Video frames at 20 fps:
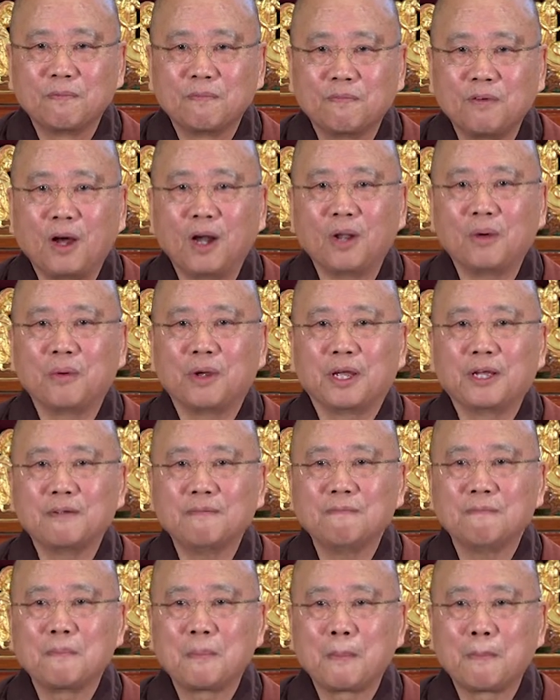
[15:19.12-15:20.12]

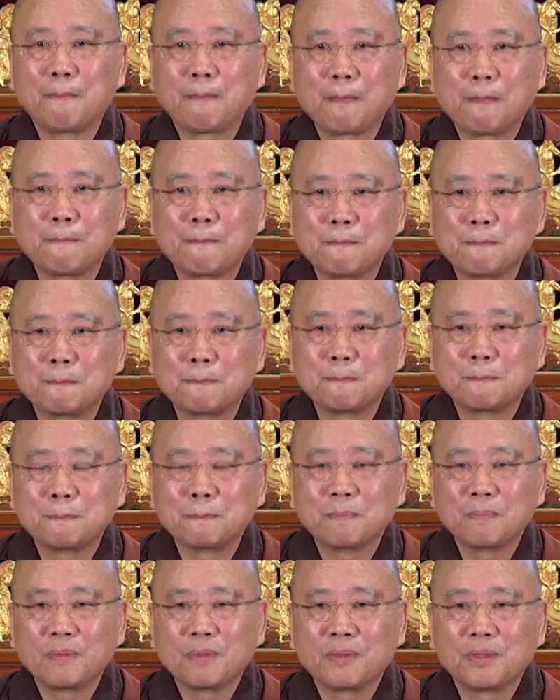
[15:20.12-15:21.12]
following,
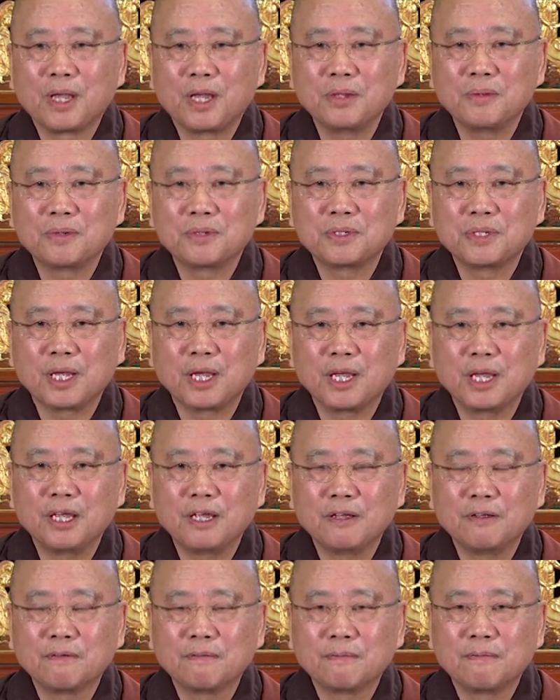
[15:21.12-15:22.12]
then you
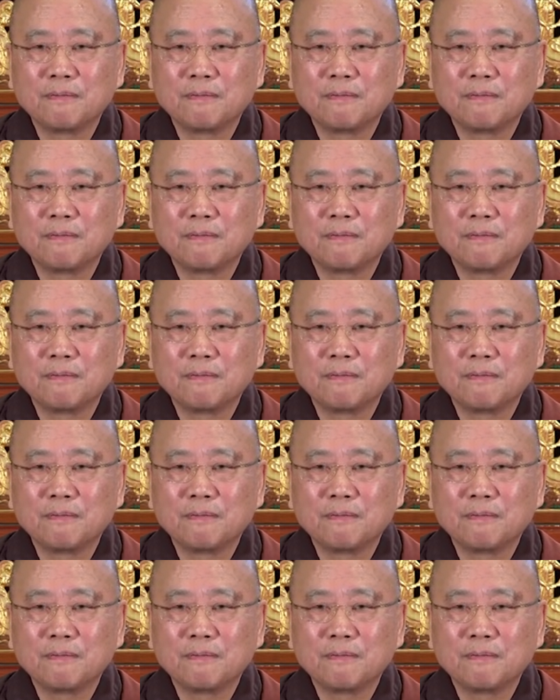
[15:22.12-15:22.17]
say,